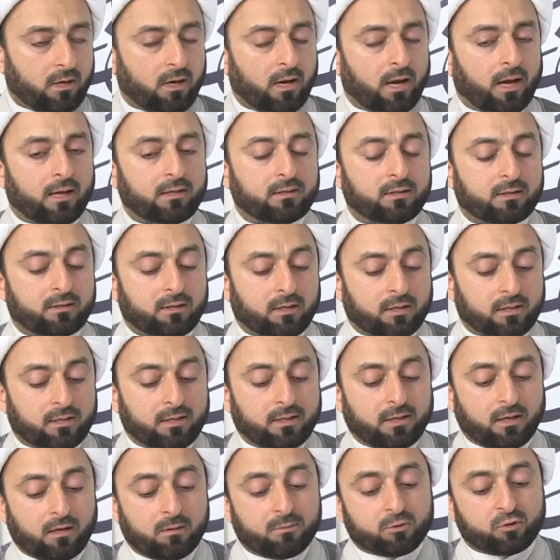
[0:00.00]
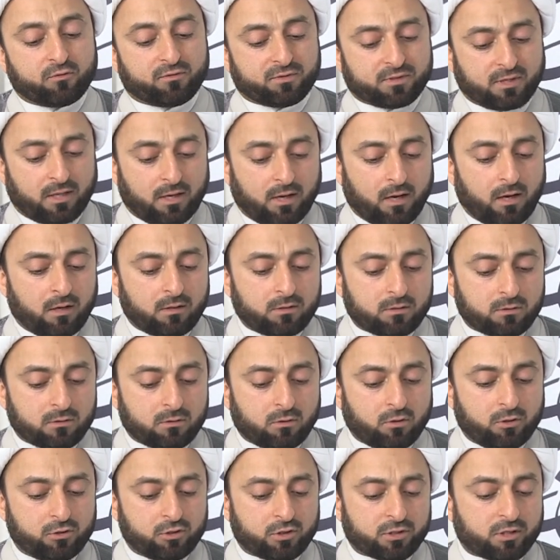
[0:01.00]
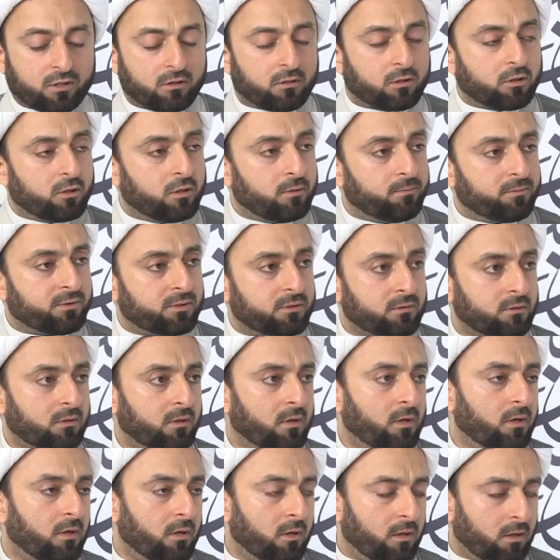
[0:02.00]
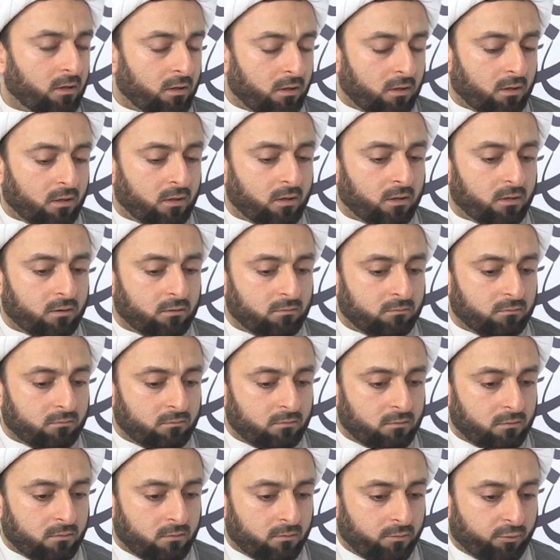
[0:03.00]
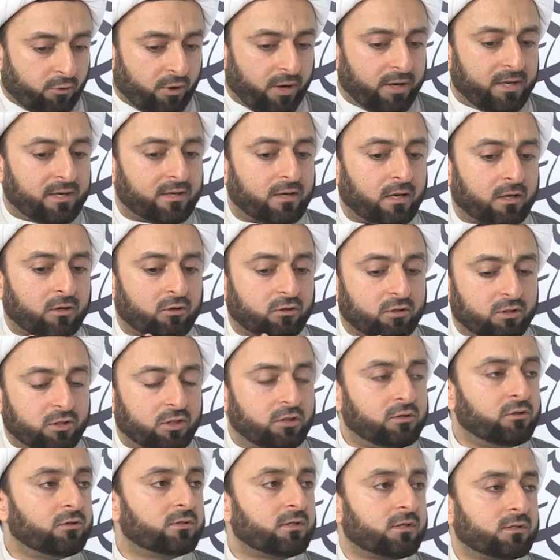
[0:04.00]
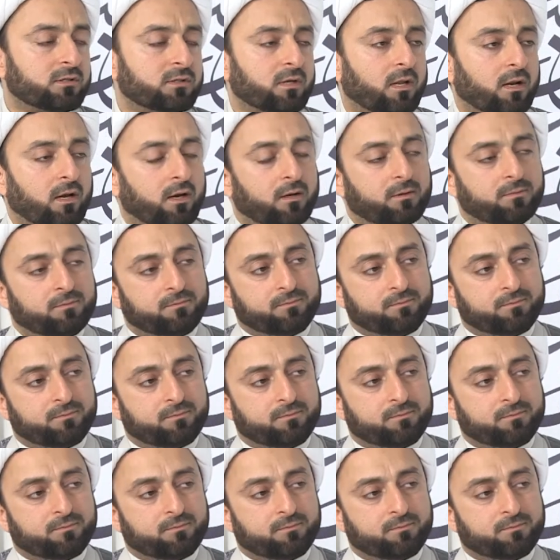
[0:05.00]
and the key element of salah. So he just keeps uh, praying and continues his salah.